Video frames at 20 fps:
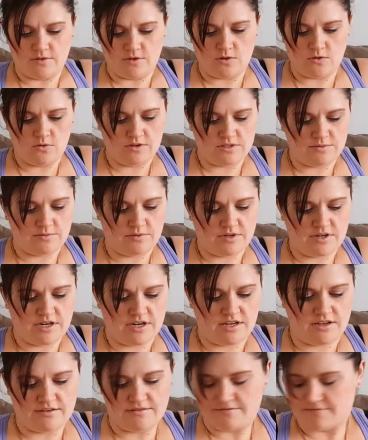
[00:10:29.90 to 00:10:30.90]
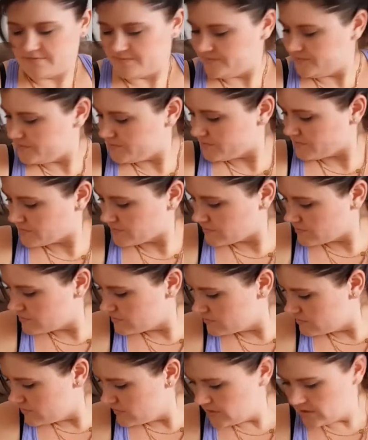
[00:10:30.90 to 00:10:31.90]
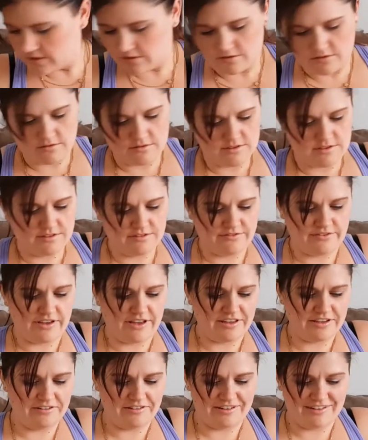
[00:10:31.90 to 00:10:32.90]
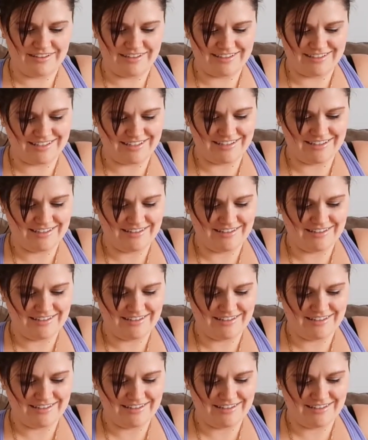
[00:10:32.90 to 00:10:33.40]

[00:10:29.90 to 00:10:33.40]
Oh, it's pretty. What's the value on this?